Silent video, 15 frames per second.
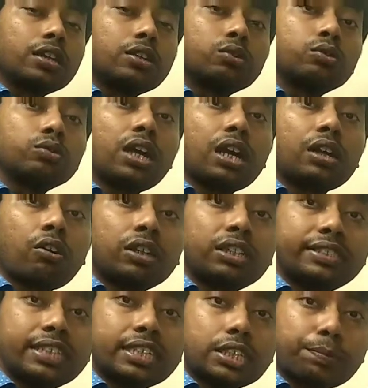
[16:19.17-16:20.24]
to the
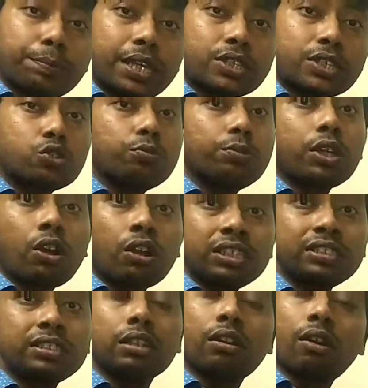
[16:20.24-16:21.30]
conditioned space to be
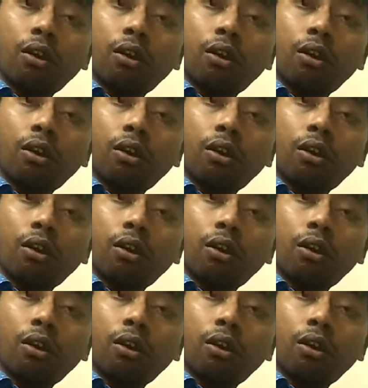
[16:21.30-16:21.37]
conditioned,